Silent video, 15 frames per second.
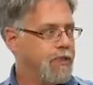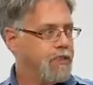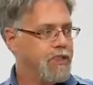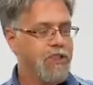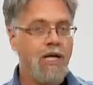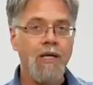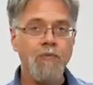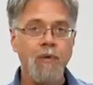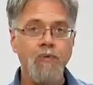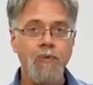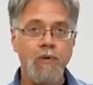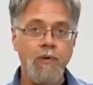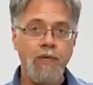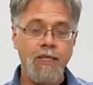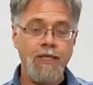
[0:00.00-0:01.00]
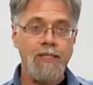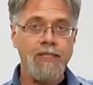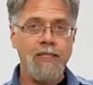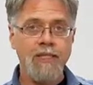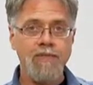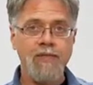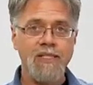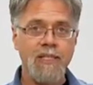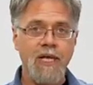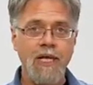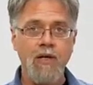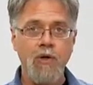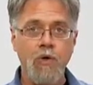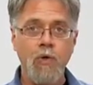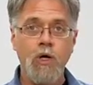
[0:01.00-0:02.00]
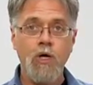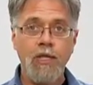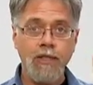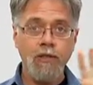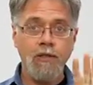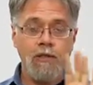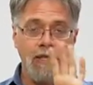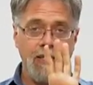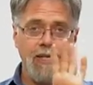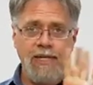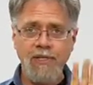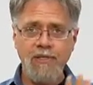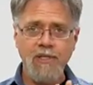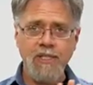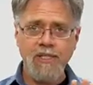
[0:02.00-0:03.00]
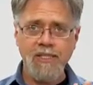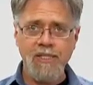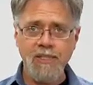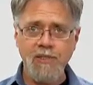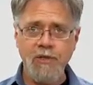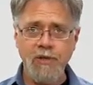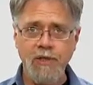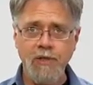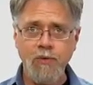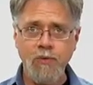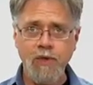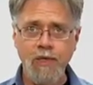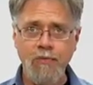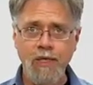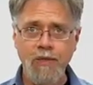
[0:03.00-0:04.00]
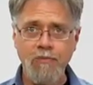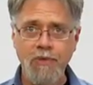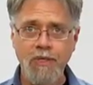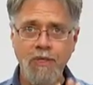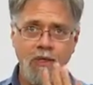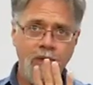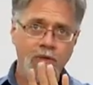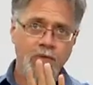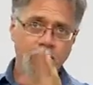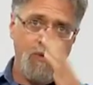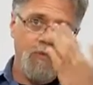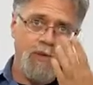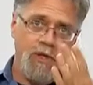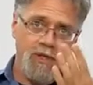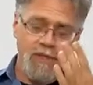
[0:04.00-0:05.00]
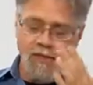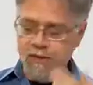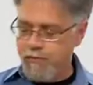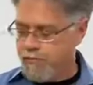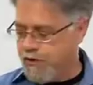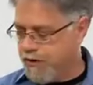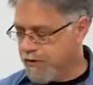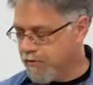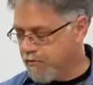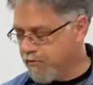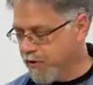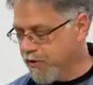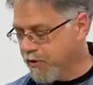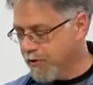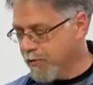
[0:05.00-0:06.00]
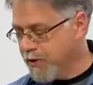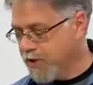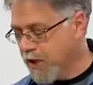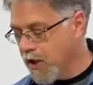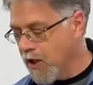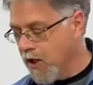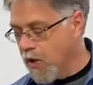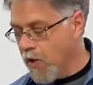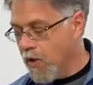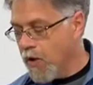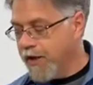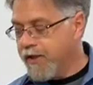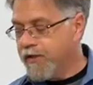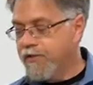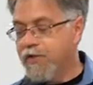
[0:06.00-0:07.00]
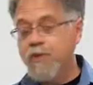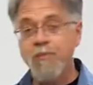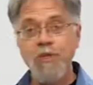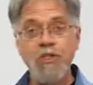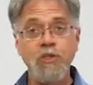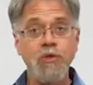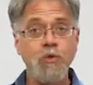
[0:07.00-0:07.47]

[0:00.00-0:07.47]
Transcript: shot before, like I said, of a sky or a wall, I could look at that and try and zero in on where it might be. Remember that it's going to be the mirror image. Or I can use a special